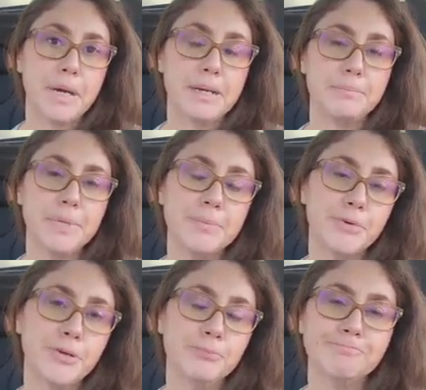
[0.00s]
But
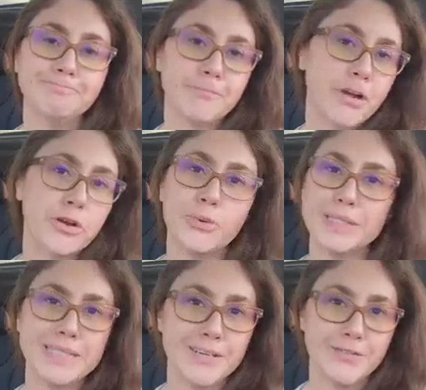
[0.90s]
people are
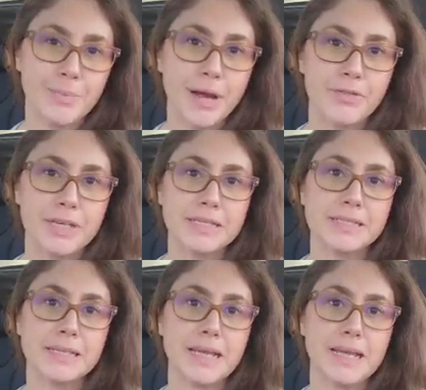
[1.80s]
inquisitive about
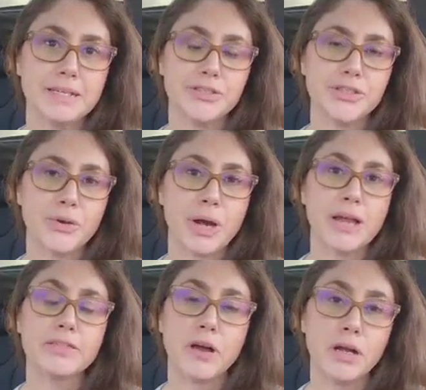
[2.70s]
this, and so
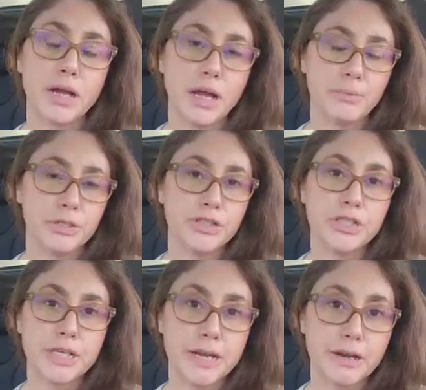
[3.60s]
I thought I would
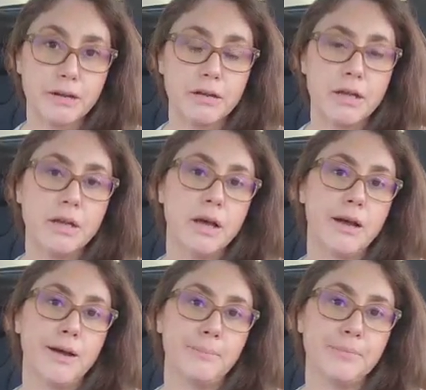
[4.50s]
share
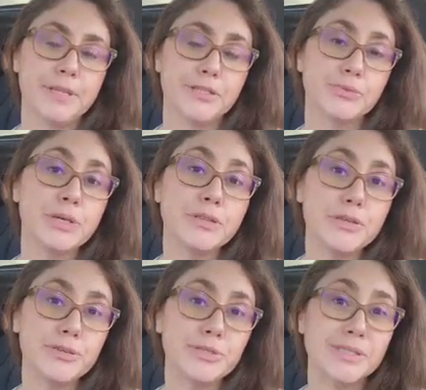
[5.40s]
this with
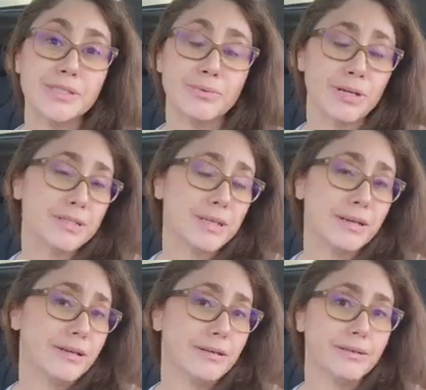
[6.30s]
you, since it was
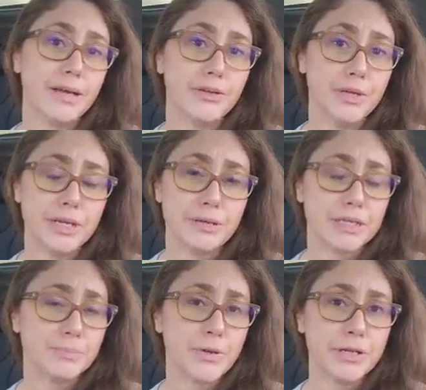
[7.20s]
a unique
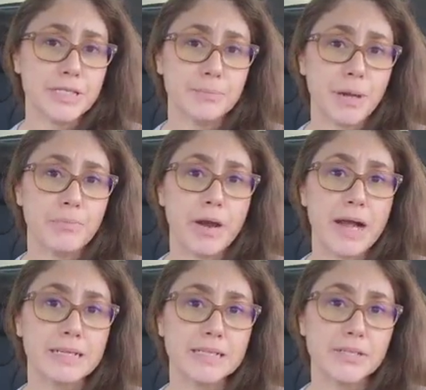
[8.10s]
experience in my
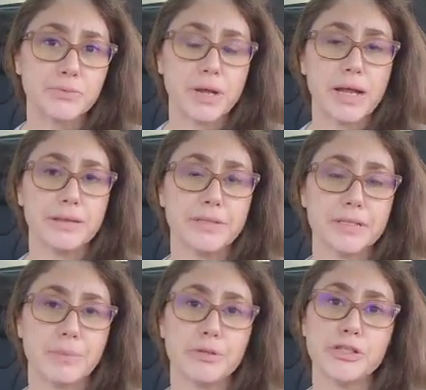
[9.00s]
practice where I had
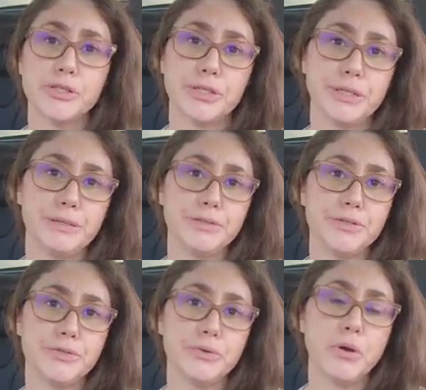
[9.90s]
this opportunity
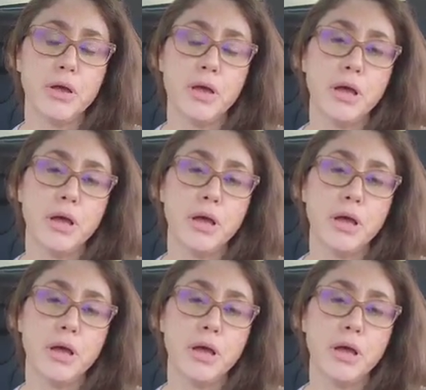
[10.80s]
to